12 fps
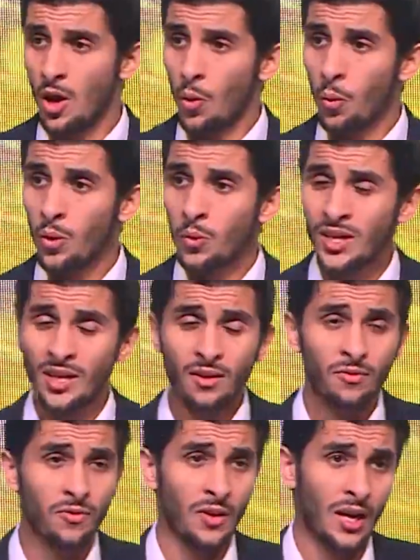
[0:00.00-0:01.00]
When we give
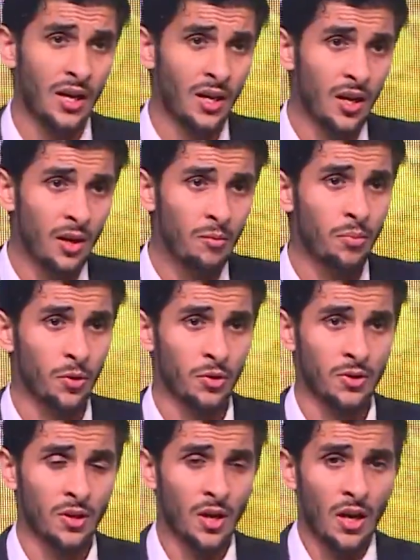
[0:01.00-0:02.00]
an
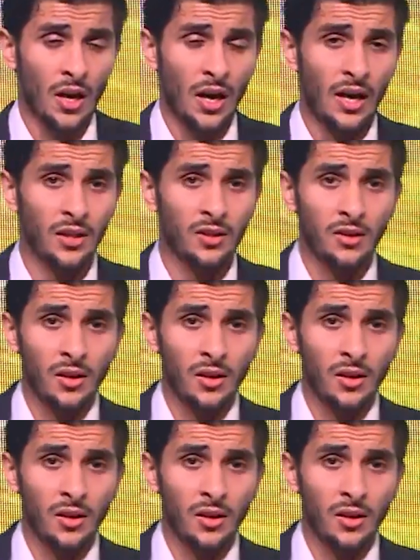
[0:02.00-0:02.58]
input and